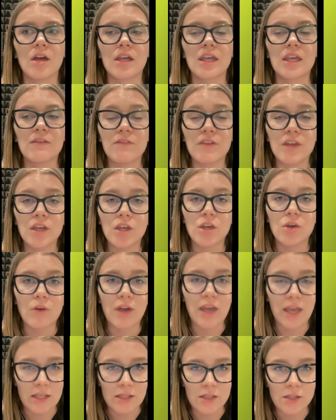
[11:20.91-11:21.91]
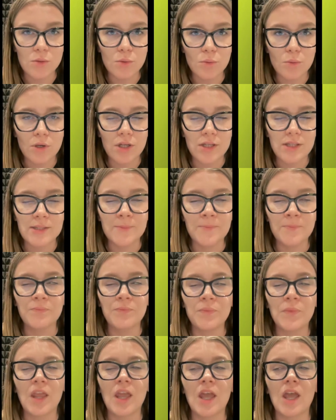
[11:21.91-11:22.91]
giving you answers
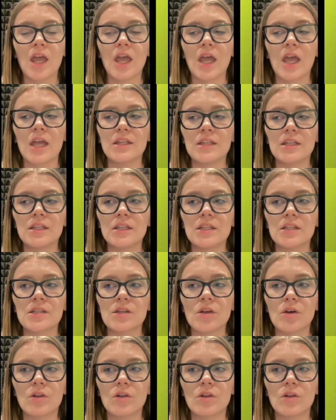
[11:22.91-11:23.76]
and it is